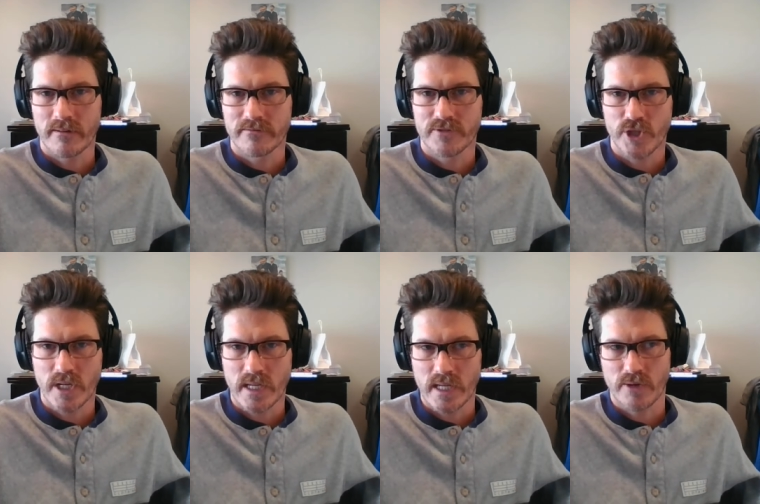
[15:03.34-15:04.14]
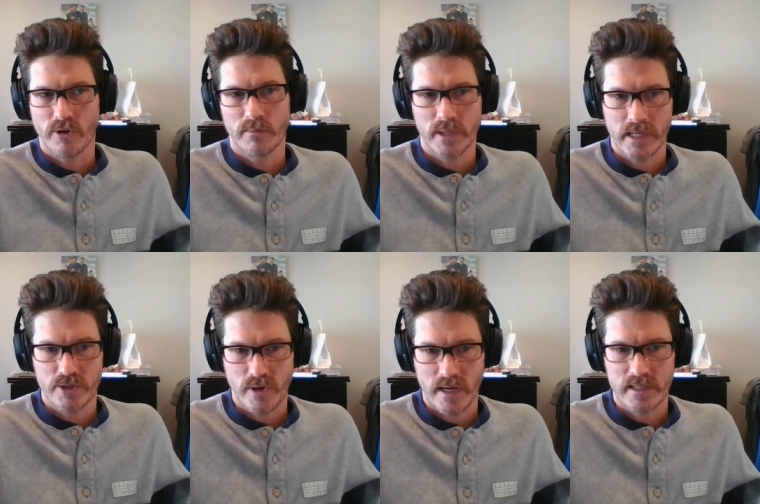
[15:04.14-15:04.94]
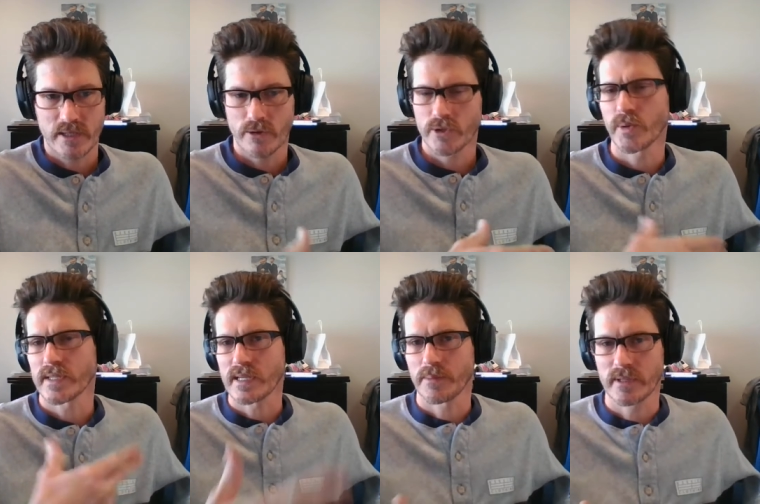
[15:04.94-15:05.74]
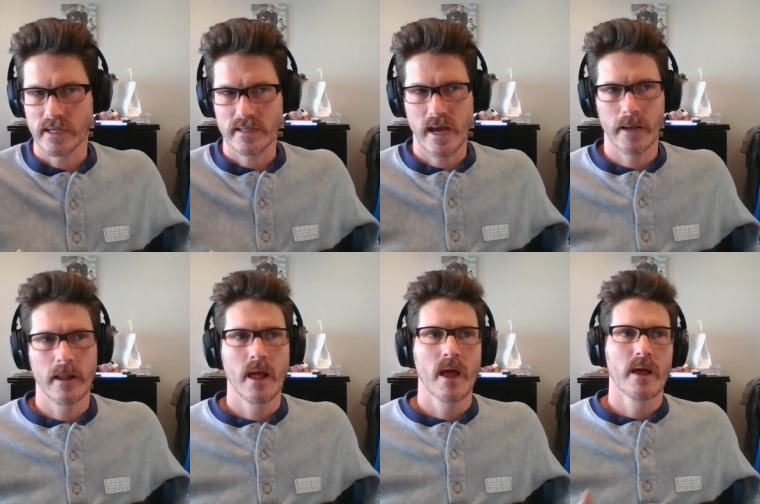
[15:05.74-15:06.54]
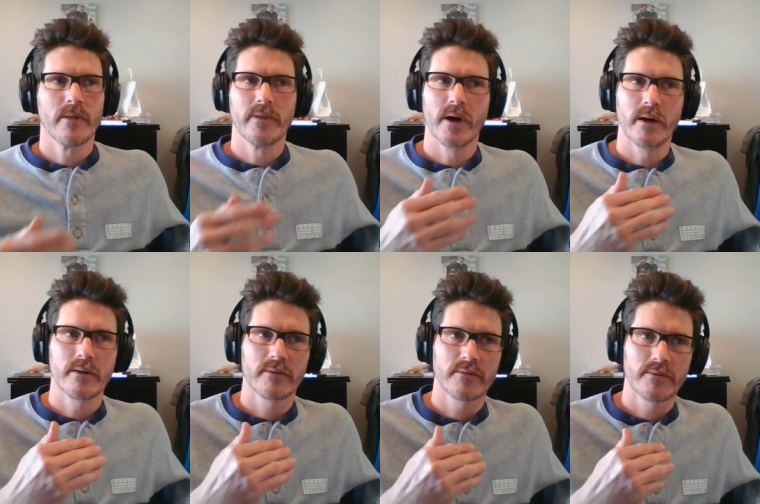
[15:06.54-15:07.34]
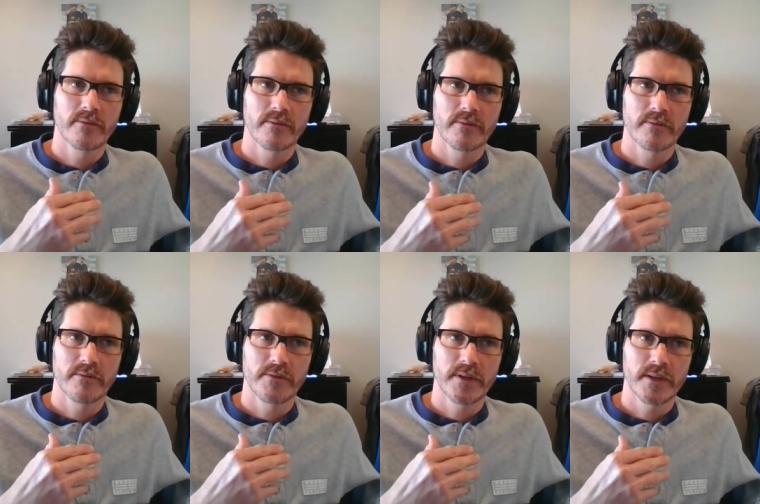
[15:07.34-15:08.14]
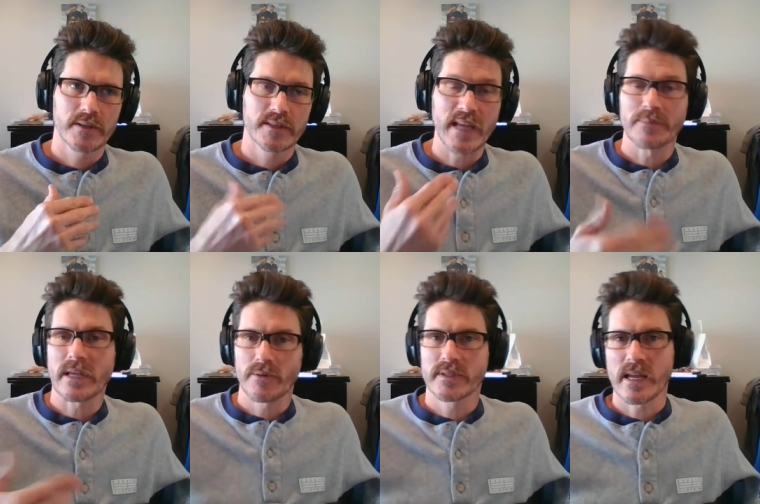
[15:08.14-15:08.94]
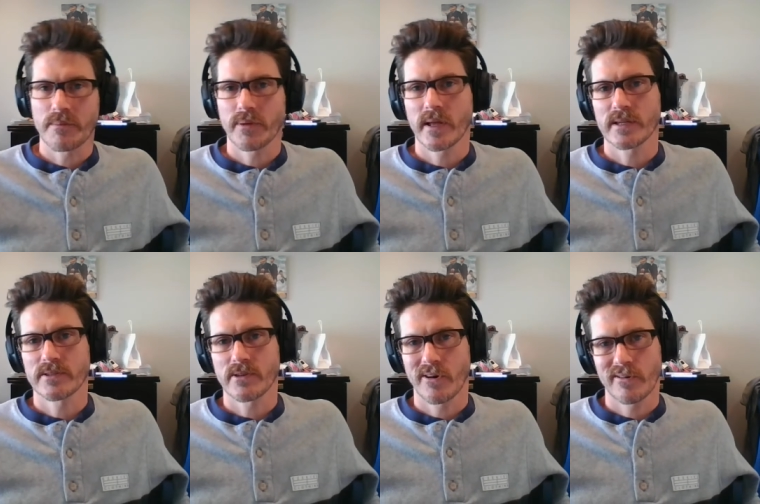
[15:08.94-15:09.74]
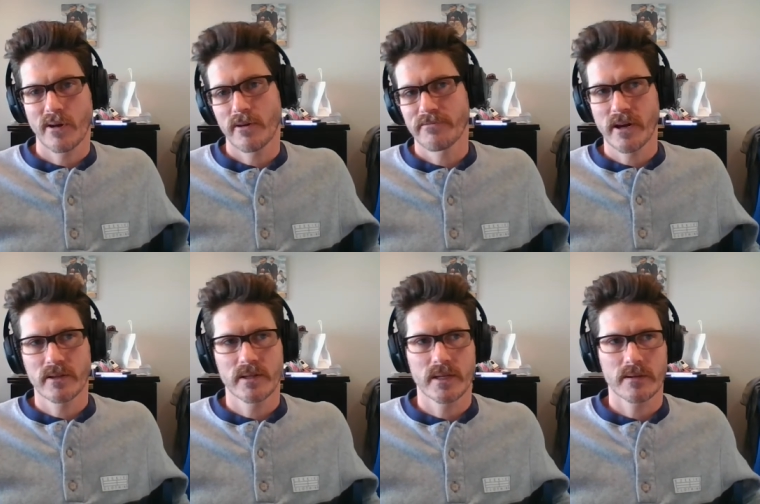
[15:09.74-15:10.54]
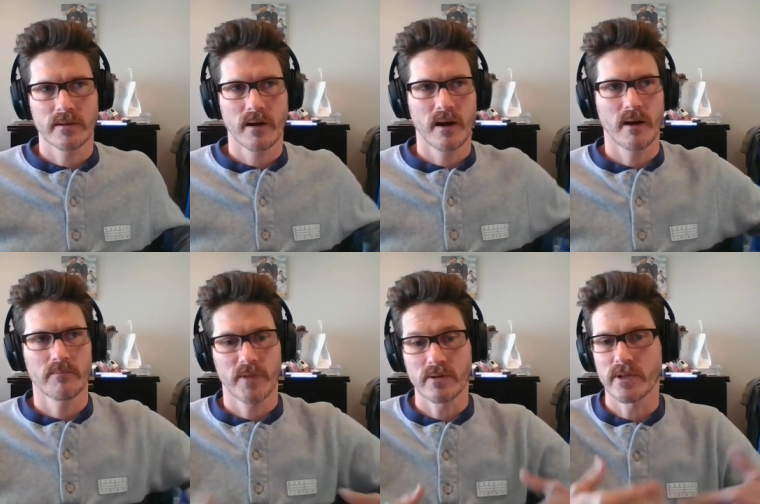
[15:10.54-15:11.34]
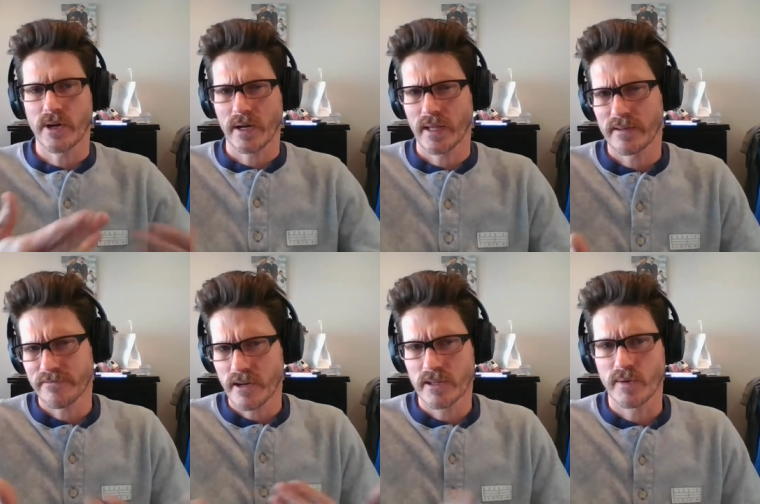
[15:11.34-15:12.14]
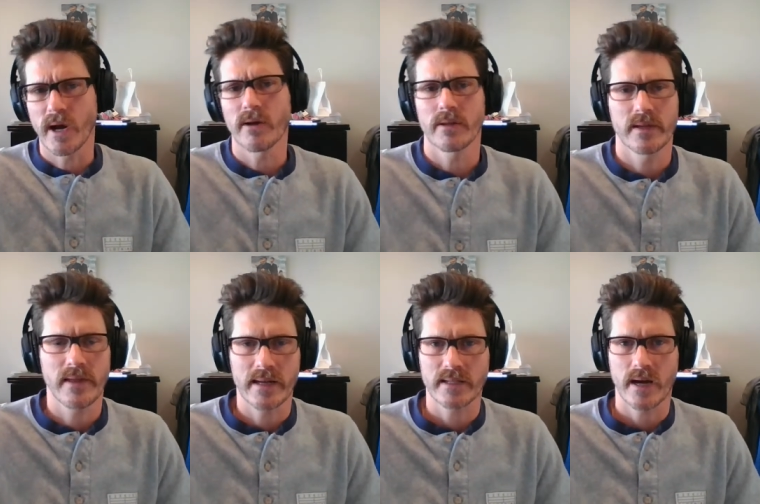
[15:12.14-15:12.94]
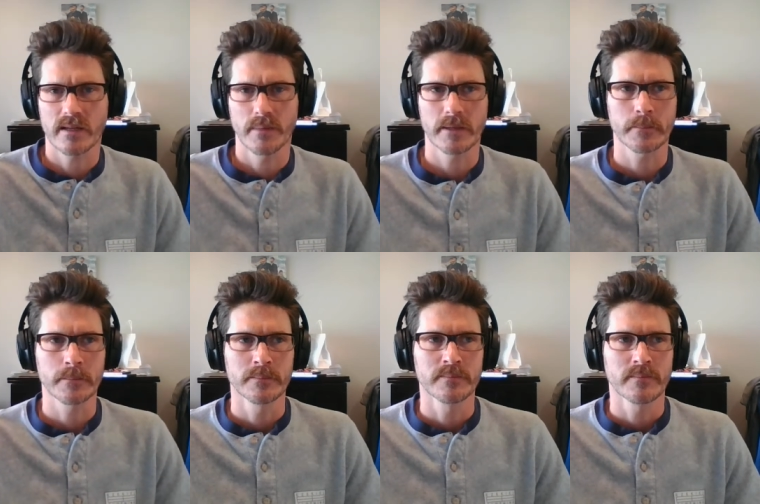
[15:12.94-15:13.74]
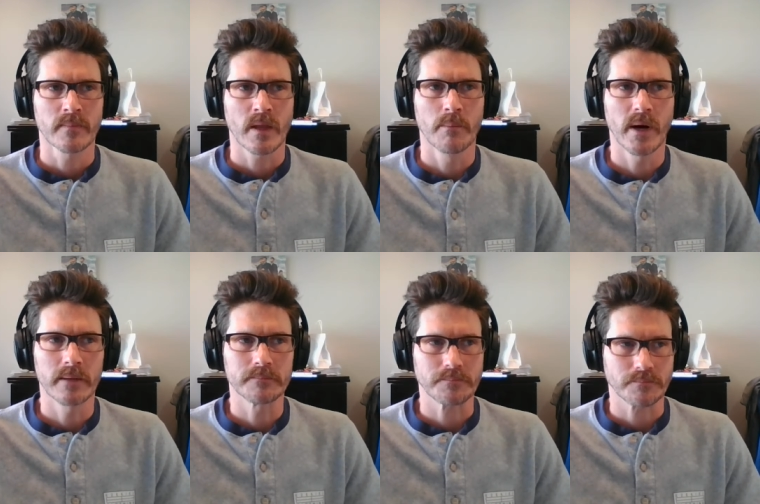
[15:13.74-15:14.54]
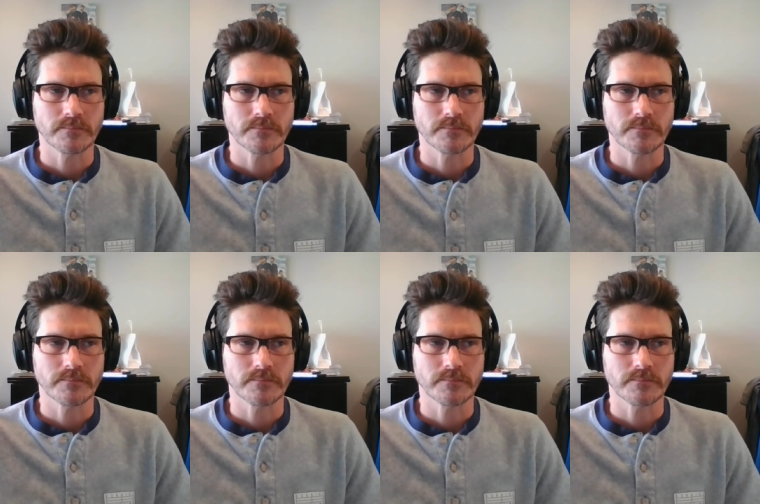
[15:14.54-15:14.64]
of cheating or plagiarizing or doing something like that, the the steps that would take place are, are fairly, um, they're, they're outlined fairly well in that document. But